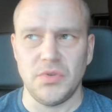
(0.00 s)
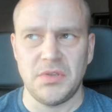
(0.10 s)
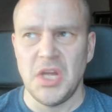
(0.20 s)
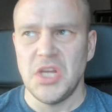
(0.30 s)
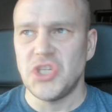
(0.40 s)

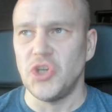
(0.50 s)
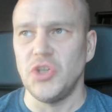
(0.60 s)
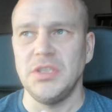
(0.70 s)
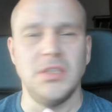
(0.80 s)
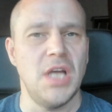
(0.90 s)

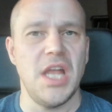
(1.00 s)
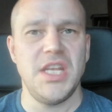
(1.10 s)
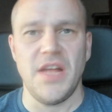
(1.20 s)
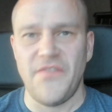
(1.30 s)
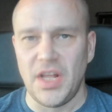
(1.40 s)
certain
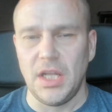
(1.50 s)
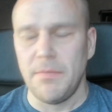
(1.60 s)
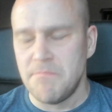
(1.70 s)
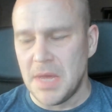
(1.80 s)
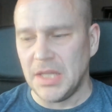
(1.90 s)

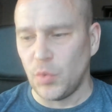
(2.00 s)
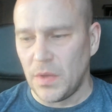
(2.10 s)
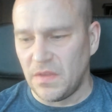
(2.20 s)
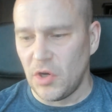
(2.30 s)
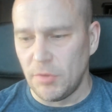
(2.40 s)
development
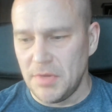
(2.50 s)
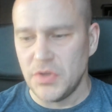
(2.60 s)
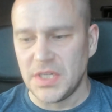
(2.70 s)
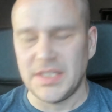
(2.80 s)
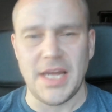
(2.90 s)
with your
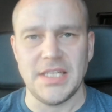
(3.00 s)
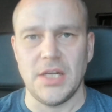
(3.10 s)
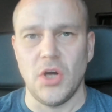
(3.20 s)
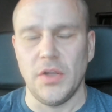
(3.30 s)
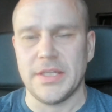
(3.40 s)
music taste
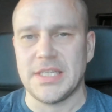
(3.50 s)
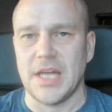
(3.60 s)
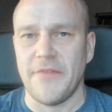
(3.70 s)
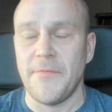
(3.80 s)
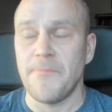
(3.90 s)
and all that
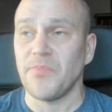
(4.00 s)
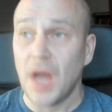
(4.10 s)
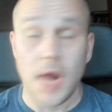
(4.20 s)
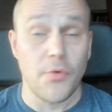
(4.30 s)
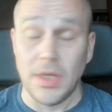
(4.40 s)
stuff.
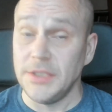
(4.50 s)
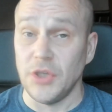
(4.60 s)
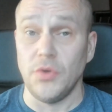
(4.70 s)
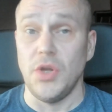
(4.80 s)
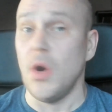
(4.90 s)
I really
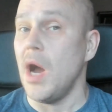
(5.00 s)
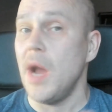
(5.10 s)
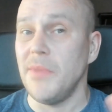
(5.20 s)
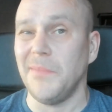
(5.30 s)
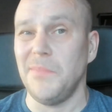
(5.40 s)
don't know. I'm
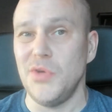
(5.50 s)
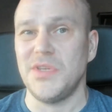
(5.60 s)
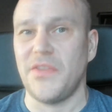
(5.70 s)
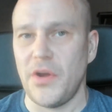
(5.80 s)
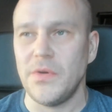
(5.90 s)
not a
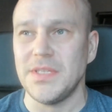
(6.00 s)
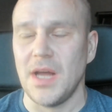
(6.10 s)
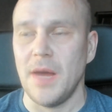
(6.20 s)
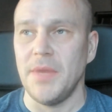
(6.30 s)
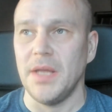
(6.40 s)
music theorist,
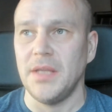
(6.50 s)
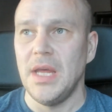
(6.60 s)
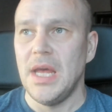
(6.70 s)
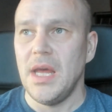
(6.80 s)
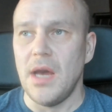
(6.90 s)
I'm not
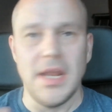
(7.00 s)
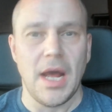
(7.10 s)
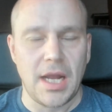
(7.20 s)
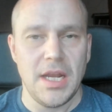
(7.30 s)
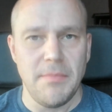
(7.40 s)
an
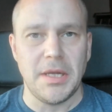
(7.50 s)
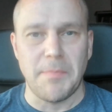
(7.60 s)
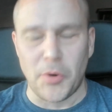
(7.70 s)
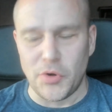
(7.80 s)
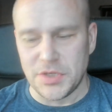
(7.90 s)
academic
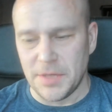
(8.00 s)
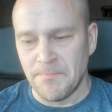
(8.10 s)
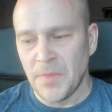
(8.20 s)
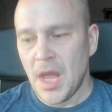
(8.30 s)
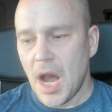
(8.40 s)
person.
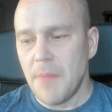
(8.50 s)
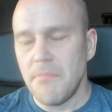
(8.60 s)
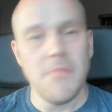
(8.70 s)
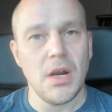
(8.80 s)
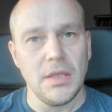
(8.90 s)
I'm
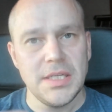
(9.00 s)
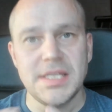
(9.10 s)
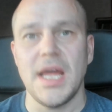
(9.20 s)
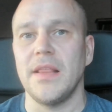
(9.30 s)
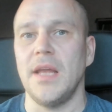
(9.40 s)
merely
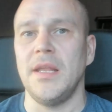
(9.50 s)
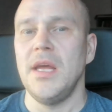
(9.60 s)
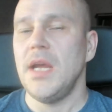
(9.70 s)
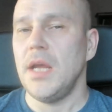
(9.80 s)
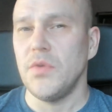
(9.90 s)
saying that
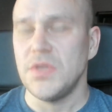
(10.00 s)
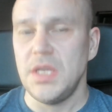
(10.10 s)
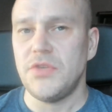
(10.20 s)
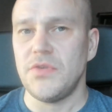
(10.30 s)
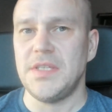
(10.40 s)
it was an
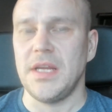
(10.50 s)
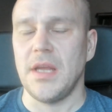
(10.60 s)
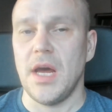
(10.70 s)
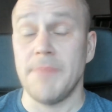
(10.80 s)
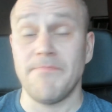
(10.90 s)
interesting
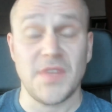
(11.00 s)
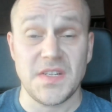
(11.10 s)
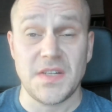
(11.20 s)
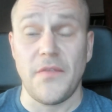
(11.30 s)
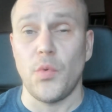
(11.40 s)
um,
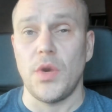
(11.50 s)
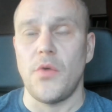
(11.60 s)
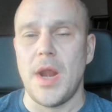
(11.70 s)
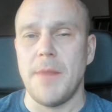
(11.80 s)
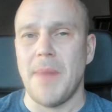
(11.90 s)
stuff what I
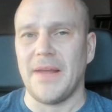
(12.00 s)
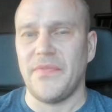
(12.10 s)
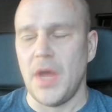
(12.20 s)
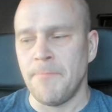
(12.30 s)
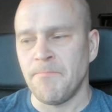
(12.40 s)
read back
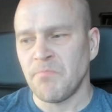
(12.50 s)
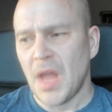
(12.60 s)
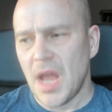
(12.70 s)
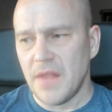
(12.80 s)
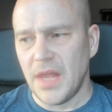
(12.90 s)
then,
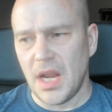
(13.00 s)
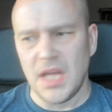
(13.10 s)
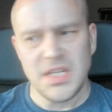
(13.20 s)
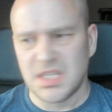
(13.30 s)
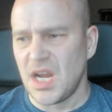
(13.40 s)
and then I
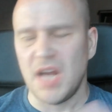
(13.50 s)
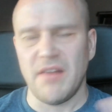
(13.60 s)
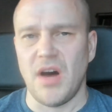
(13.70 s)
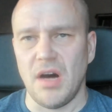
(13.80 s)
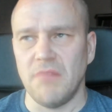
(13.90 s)
just kind
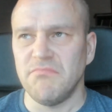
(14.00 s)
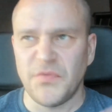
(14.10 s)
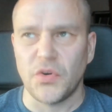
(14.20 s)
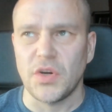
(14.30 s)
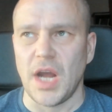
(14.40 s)
of uh,
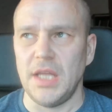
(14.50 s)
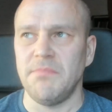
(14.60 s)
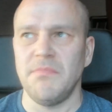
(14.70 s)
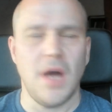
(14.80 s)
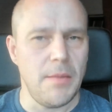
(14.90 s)
forgot
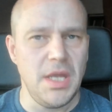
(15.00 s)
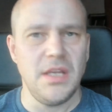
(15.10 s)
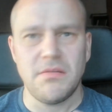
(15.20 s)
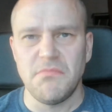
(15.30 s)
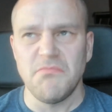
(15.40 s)
it. I mean,
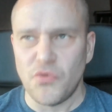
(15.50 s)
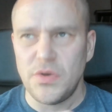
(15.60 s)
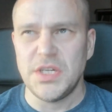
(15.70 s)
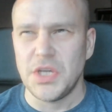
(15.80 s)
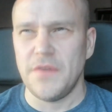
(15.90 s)
it
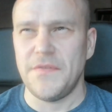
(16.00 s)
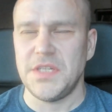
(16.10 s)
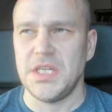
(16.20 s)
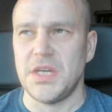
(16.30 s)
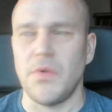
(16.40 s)

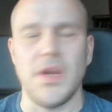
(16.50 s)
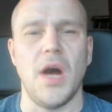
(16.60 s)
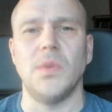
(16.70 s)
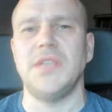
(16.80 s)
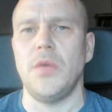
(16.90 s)
resurfaces every
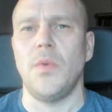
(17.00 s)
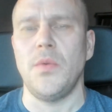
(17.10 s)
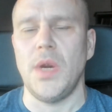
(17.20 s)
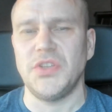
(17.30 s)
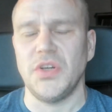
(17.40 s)
now and then when
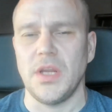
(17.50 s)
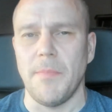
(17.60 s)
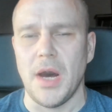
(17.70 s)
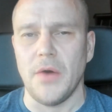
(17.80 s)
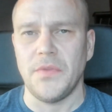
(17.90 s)
we're talking
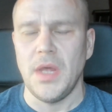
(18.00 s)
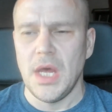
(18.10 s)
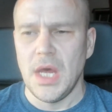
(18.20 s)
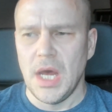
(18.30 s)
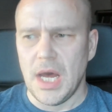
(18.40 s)
about
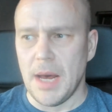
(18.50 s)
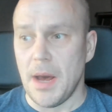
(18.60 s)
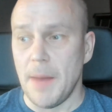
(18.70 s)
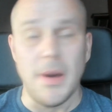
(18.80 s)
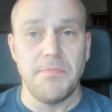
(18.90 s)
uh,
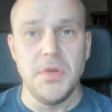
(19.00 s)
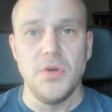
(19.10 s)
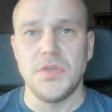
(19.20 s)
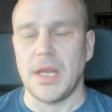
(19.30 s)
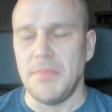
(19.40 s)
about
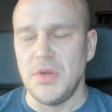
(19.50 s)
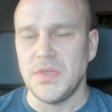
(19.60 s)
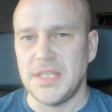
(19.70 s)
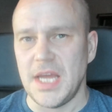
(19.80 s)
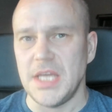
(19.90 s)
music and
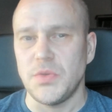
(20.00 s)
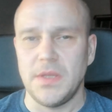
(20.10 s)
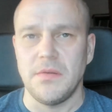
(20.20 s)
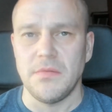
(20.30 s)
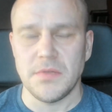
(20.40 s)
music taste
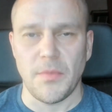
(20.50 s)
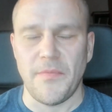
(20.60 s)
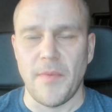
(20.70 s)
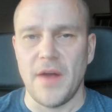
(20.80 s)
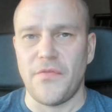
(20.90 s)
with some
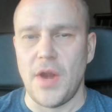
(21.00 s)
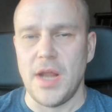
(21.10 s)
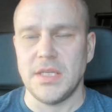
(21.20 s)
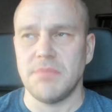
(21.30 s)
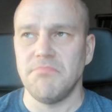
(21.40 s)
of my
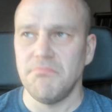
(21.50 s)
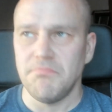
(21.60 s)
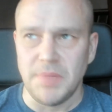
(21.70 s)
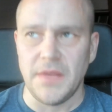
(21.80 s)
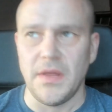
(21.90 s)
friends,
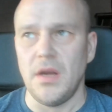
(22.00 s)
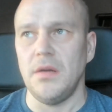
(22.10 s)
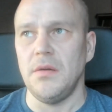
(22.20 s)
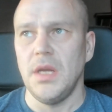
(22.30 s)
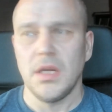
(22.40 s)
be
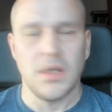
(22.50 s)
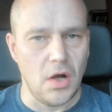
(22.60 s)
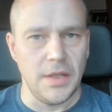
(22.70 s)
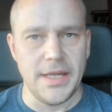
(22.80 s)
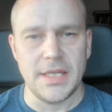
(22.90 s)
they
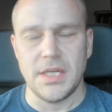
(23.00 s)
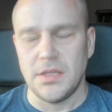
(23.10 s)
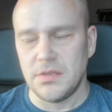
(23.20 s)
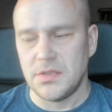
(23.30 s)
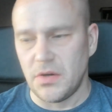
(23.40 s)
colleagues
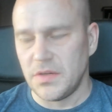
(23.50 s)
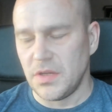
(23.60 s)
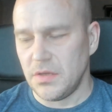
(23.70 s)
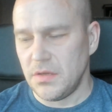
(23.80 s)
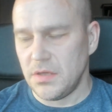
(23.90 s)
in,
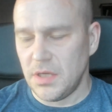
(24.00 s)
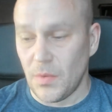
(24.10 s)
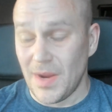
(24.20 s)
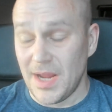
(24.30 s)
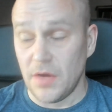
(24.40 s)
uh, in a
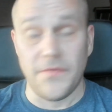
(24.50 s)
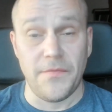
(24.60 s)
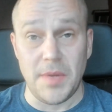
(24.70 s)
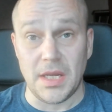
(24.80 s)
way of being